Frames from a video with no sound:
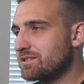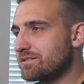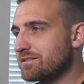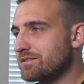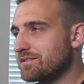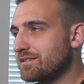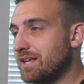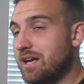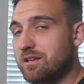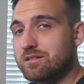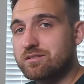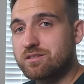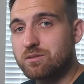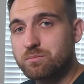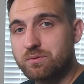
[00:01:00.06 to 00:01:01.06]
it's
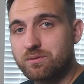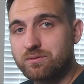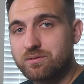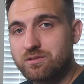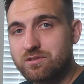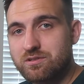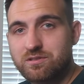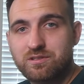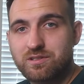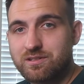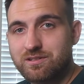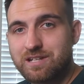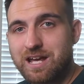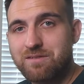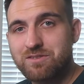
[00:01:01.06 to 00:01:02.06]
that simple. You just
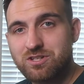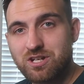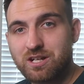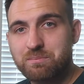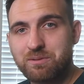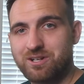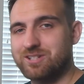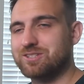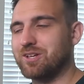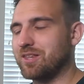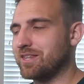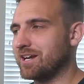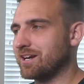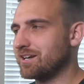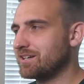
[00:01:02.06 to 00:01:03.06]
have a checkbox
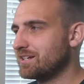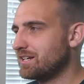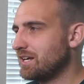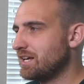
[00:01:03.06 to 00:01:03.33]
on there.